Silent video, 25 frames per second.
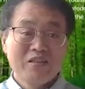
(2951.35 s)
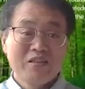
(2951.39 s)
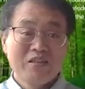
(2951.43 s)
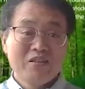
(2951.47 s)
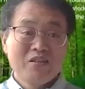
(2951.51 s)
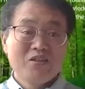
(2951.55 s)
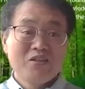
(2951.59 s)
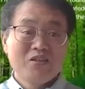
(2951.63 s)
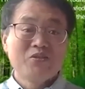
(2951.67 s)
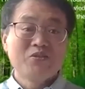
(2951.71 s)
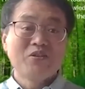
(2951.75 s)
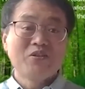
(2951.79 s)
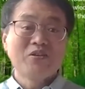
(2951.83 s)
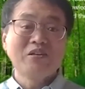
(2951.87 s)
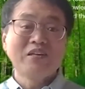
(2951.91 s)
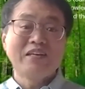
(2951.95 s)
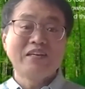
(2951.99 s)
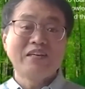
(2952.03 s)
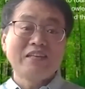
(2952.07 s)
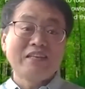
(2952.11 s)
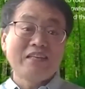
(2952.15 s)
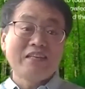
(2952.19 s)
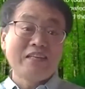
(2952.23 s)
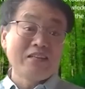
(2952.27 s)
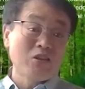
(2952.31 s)
you only
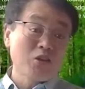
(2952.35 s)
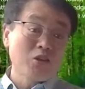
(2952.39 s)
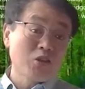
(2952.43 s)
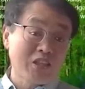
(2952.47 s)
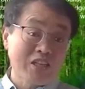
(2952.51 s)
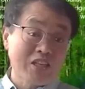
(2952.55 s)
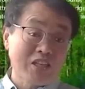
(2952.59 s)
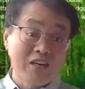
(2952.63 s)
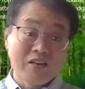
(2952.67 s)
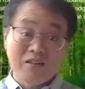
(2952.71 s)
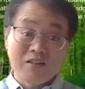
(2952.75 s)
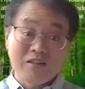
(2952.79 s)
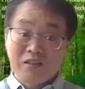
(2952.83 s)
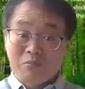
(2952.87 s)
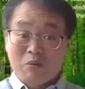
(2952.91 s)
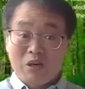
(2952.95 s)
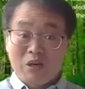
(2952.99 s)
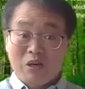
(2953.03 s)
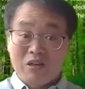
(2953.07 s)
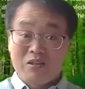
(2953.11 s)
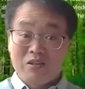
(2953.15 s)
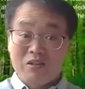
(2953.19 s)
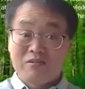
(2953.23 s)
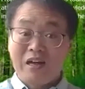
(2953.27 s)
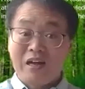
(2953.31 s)
need to tell the
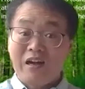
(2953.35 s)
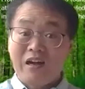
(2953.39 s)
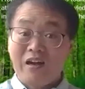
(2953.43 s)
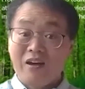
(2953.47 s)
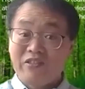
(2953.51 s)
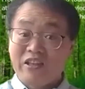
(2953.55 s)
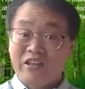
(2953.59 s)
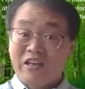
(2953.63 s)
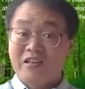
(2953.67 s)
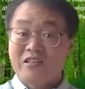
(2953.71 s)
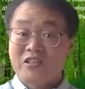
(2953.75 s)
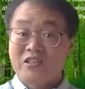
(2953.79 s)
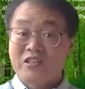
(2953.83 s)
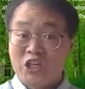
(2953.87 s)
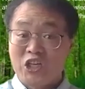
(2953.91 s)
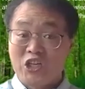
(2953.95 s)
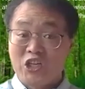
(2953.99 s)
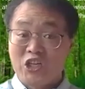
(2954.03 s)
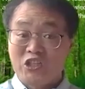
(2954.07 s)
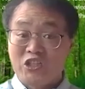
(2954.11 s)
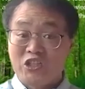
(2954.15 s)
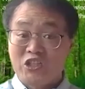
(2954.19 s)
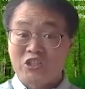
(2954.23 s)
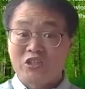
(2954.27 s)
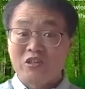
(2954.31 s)
model how that
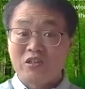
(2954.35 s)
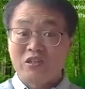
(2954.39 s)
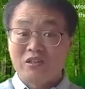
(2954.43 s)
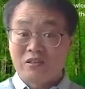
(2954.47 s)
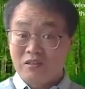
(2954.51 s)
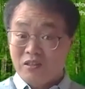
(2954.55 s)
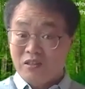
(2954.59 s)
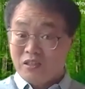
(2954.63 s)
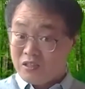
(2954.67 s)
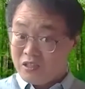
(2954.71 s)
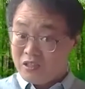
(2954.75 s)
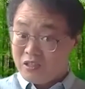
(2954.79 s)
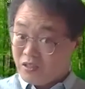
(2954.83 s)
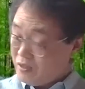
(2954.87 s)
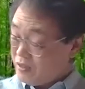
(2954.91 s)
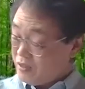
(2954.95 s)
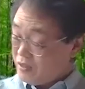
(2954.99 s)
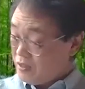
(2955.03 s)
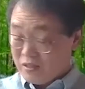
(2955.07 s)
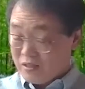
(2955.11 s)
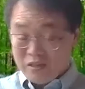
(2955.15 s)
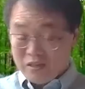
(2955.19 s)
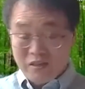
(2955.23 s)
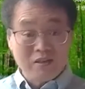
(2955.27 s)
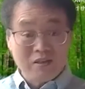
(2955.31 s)
change, the
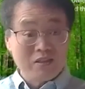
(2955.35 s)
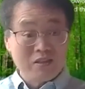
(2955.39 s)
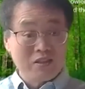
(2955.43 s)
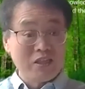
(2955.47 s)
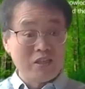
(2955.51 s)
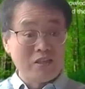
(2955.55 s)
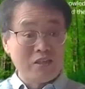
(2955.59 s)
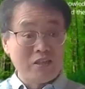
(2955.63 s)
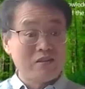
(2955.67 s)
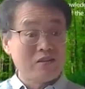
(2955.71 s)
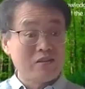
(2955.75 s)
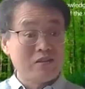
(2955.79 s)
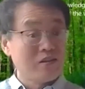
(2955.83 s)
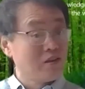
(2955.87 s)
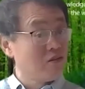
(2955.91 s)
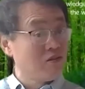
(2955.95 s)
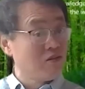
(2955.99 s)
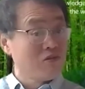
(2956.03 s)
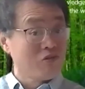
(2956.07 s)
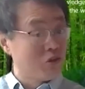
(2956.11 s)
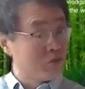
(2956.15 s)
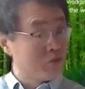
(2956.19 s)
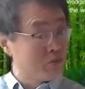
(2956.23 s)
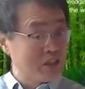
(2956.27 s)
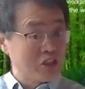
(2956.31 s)
data change, the
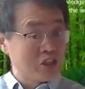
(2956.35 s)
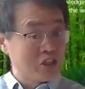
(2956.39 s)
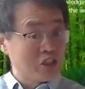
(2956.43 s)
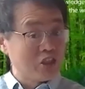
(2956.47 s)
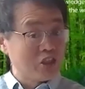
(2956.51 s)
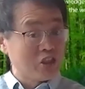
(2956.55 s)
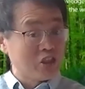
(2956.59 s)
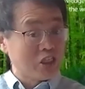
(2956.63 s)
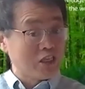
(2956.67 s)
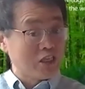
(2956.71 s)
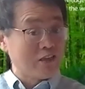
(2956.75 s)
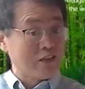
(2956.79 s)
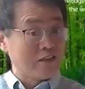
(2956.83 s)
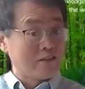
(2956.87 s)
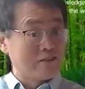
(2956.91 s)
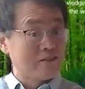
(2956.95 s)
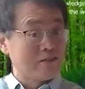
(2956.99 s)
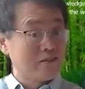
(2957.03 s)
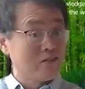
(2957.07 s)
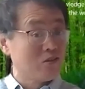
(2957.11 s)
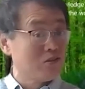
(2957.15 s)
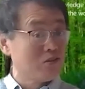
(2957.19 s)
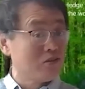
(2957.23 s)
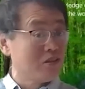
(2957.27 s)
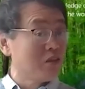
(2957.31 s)
information change.
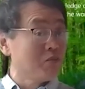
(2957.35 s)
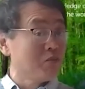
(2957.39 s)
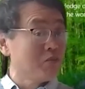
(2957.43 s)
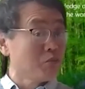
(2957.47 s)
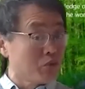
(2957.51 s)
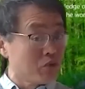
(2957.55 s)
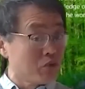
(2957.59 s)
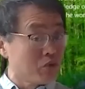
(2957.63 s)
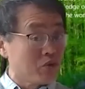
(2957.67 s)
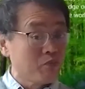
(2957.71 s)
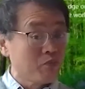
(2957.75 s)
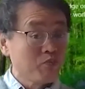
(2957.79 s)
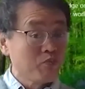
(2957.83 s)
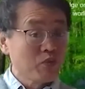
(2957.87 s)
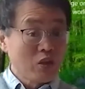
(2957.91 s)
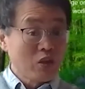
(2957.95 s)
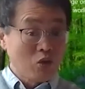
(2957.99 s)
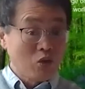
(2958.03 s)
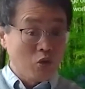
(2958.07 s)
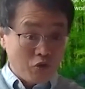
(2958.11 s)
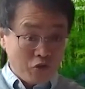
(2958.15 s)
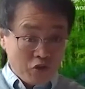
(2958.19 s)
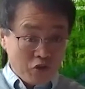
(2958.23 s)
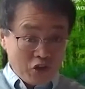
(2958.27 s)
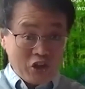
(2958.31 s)

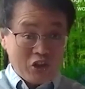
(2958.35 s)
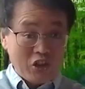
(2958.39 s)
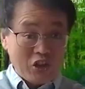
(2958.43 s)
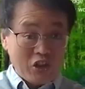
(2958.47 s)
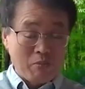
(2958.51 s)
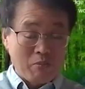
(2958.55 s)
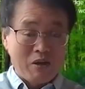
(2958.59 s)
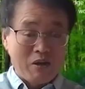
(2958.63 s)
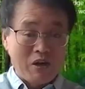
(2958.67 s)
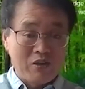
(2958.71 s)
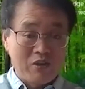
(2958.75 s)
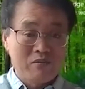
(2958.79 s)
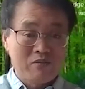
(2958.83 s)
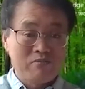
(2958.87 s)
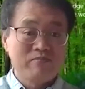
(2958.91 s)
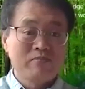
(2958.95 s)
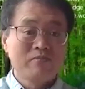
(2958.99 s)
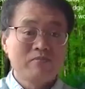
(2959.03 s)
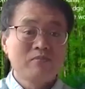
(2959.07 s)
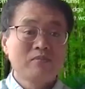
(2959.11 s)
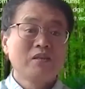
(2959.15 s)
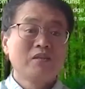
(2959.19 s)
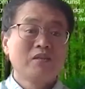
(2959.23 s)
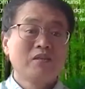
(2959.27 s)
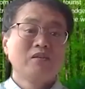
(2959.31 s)
You feed the model
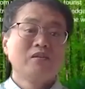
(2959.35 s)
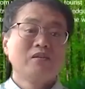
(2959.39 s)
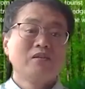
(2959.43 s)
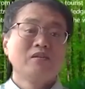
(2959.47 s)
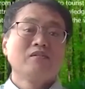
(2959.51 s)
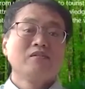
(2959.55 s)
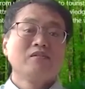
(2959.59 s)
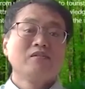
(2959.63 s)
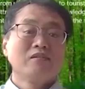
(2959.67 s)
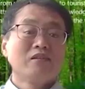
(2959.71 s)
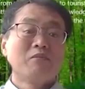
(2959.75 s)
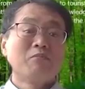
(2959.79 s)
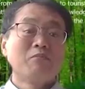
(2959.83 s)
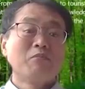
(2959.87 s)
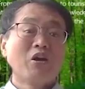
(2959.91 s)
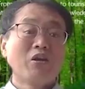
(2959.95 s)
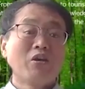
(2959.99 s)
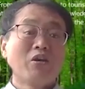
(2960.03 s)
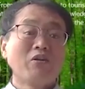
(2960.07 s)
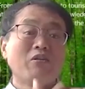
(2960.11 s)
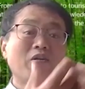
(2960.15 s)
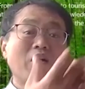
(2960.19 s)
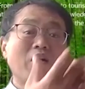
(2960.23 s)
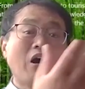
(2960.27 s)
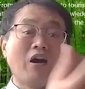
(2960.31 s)

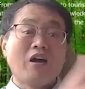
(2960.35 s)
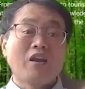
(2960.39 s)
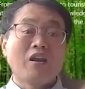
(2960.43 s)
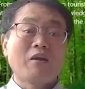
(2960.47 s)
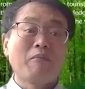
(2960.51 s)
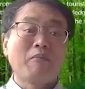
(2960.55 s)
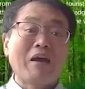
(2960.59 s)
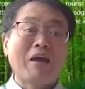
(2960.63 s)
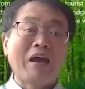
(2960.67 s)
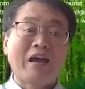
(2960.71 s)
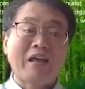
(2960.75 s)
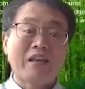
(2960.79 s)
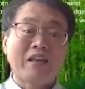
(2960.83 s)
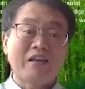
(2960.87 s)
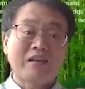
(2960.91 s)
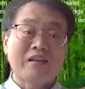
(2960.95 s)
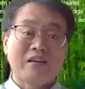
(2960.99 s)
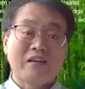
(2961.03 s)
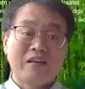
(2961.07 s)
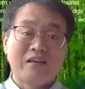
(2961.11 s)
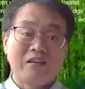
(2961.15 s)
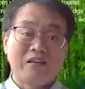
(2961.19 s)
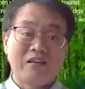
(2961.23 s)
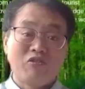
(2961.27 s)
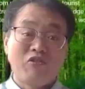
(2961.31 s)

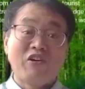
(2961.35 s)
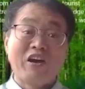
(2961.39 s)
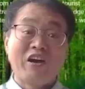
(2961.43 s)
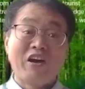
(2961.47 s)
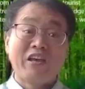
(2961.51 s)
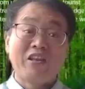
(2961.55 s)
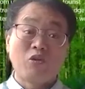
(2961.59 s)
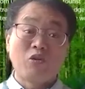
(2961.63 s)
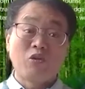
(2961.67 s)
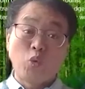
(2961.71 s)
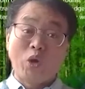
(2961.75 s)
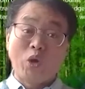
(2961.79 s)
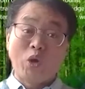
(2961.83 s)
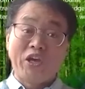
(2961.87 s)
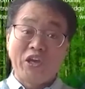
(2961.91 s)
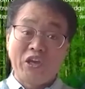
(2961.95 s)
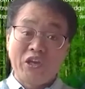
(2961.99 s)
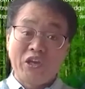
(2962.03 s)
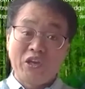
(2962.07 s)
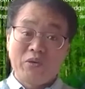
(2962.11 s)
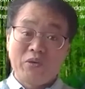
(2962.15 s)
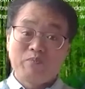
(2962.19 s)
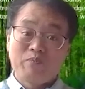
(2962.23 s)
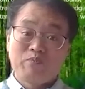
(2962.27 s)
automatically find a way